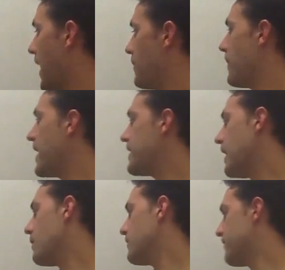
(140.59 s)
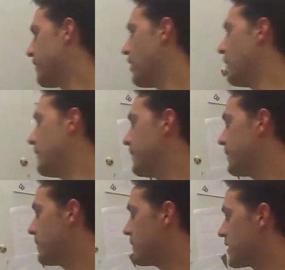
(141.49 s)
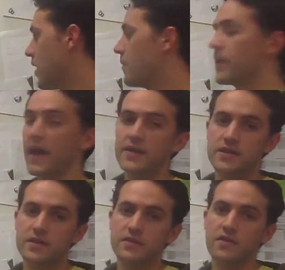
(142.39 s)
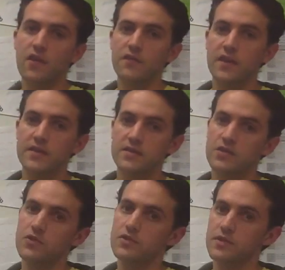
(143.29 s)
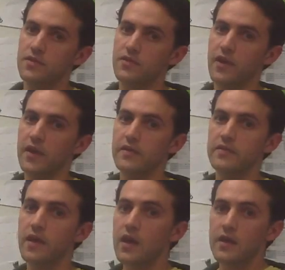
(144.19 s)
are made up from combinations of these twos and threes.